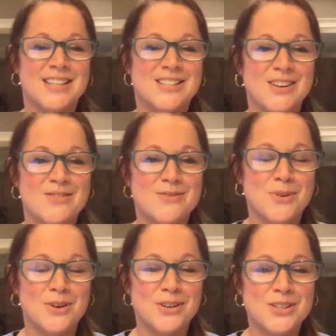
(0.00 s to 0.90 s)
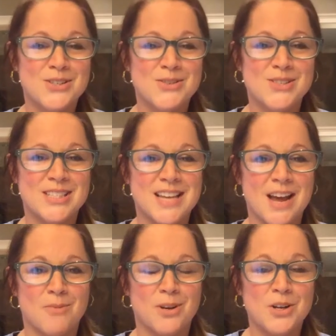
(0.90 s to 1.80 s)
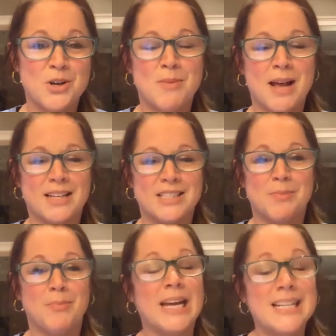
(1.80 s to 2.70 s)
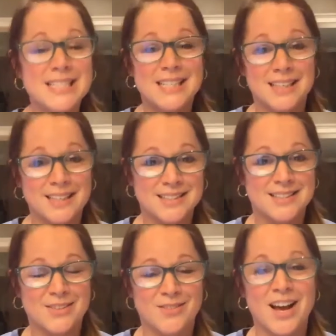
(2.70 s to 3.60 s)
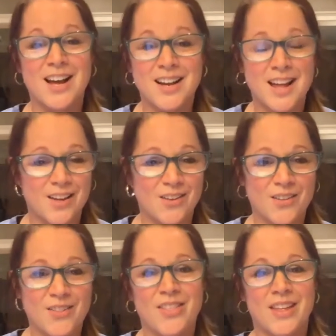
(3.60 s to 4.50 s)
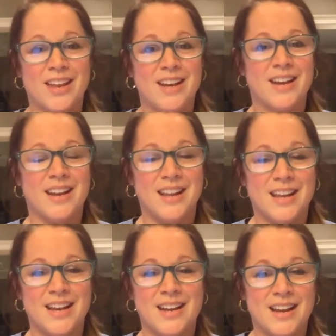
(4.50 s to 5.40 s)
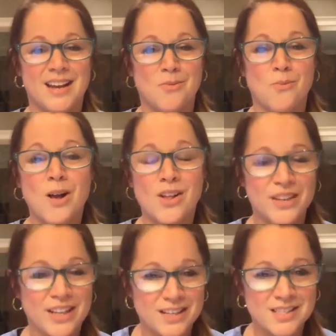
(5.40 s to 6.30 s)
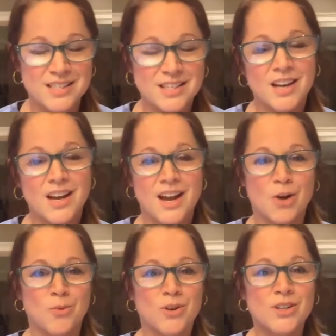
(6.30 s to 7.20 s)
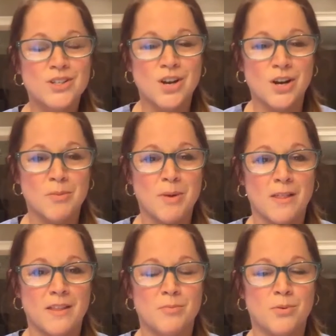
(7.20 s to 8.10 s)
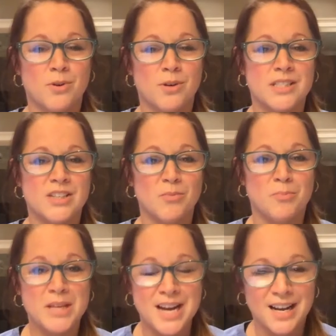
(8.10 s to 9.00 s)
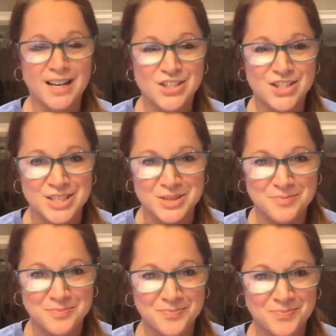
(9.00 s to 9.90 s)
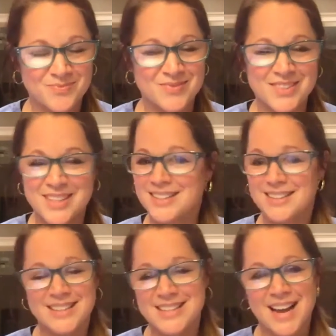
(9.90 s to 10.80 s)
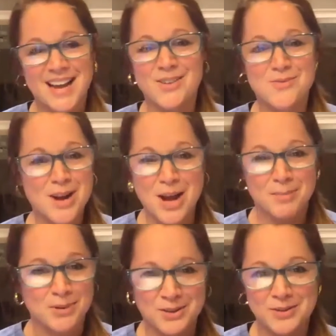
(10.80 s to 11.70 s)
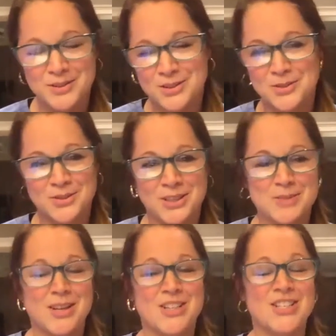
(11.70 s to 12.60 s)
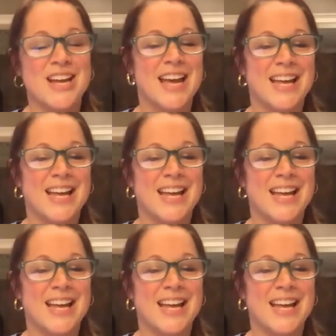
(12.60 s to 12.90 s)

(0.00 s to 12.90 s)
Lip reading: So we're going to do just that. We're going to go back to the basics of gut health and wellness. And we're going to talk about the importance of BIG, not a rapper, Notorious B.I.G.